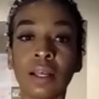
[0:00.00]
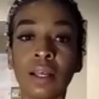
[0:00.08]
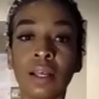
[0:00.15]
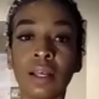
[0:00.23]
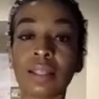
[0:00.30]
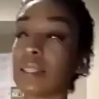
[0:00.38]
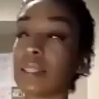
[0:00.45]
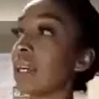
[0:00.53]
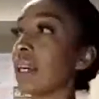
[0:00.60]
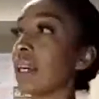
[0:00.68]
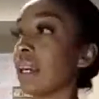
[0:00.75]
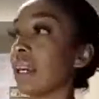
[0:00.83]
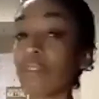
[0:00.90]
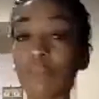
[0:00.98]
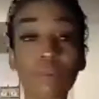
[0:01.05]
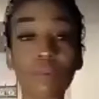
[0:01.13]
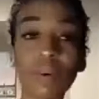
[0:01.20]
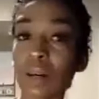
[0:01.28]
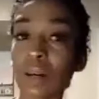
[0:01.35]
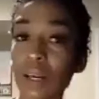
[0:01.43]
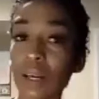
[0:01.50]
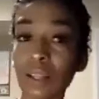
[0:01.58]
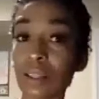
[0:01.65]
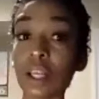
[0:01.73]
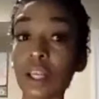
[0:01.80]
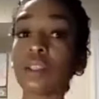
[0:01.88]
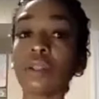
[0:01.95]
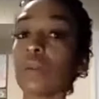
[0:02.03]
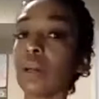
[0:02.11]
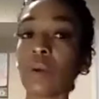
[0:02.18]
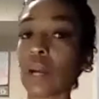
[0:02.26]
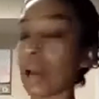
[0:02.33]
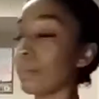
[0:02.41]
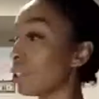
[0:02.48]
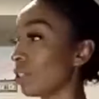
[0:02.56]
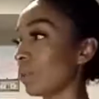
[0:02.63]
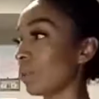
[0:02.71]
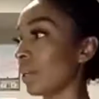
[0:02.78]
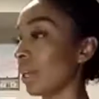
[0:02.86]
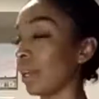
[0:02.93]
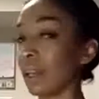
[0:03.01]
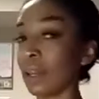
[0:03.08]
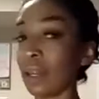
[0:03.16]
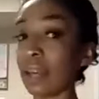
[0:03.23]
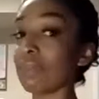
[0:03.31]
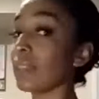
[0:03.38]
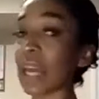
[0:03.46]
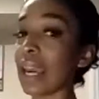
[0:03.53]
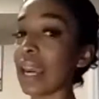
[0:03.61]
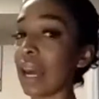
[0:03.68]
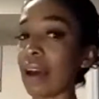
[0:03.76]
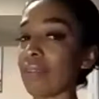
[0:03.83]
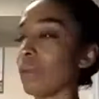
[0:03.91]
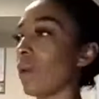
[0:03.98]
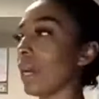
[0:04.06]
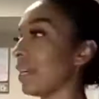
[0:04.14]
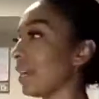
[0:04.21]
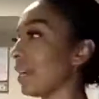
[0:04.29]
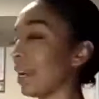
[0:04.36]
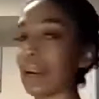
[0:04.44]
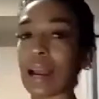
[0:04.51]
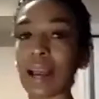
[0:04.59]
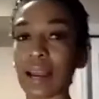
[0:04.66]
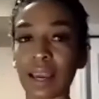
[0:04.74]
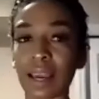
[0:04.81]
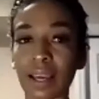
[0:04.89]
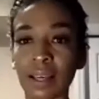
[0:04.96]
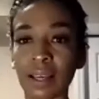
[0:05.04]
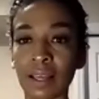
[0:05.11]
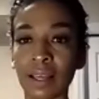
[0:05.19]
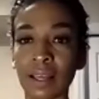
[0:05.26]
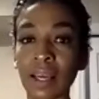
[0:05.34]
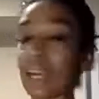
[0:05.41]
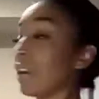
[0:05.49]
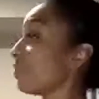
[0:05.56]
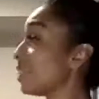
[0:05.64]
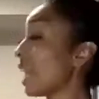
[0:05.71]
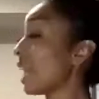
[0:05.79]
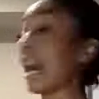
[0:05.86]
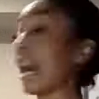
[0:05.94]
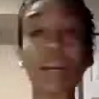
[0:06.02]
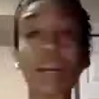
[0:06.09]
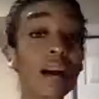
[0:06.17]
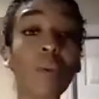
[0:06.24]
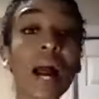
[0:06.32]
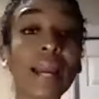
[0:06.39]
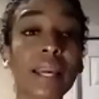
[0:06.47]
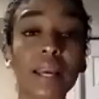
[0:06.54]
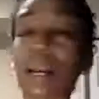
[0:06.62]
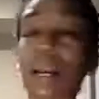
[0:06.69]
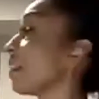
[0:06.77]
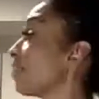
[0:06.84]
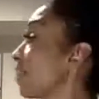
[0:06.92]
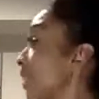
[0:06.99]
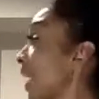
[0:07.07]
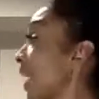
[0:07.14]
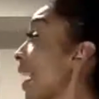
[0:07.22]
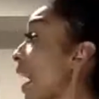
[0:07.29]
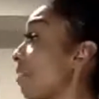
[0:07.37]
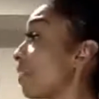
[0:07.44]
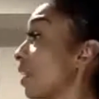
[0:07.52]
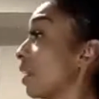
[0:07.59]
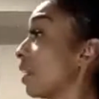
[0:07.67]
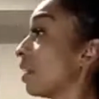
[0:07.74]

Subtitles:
seeing if they're doing what I'm doing. If they have it, why can't I? If not, why can't I? If they have it,